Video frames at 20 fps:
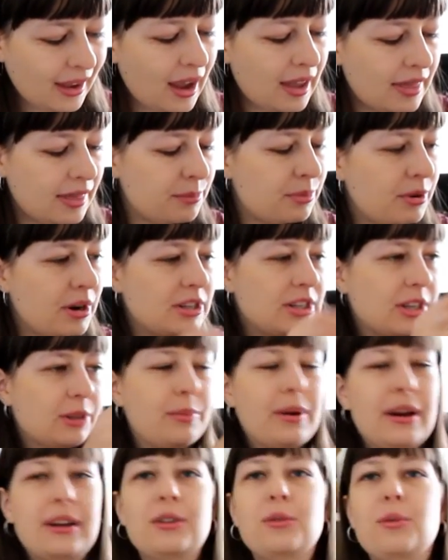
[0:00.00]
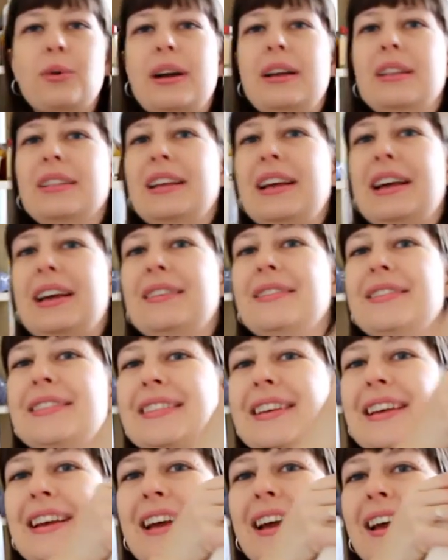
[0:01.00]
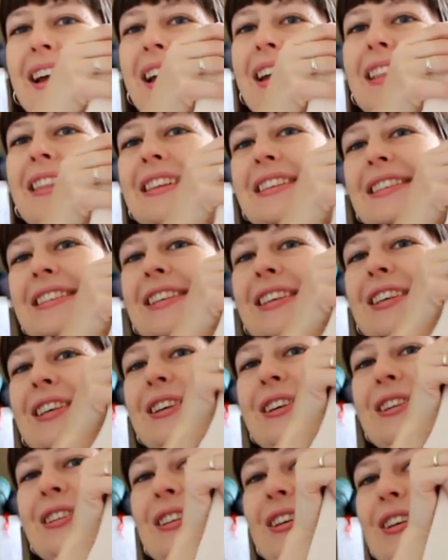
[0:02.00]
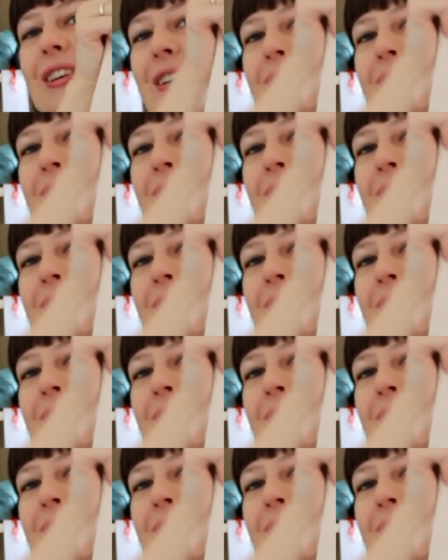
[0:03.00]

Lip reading: And the project, by the way, lives in this cute